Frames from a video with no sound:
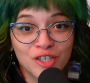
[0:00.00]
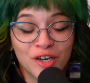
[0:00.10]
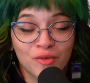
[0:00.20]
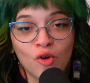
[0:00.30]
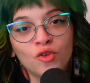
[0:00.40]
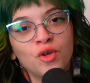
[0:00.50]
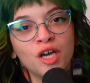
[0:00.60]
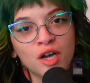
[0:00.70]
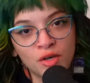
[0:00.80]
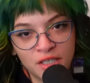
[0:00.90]
general, you
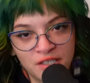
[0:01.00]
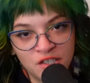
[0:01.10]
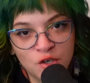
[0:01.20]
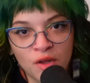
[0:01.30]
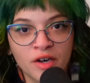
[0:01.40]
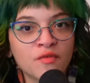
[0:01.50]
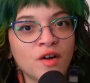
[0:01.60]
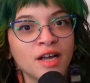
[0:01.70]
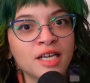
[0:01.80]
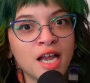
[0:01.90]
can go to TCG Player to
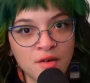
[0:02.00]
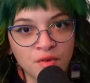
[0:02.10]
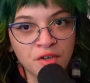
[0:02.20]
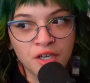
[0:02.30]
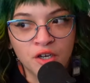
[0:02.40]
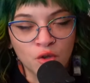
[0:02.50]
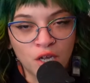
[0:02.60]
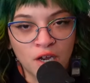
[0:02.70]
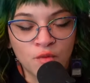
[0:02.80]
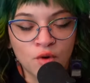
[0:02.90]
find everything you're
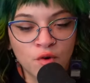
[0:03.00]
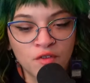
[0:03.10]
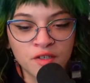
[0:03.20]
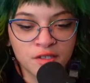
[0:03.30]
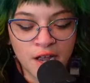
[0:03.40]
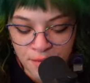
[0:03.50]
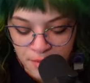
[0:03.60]
looking for for this set.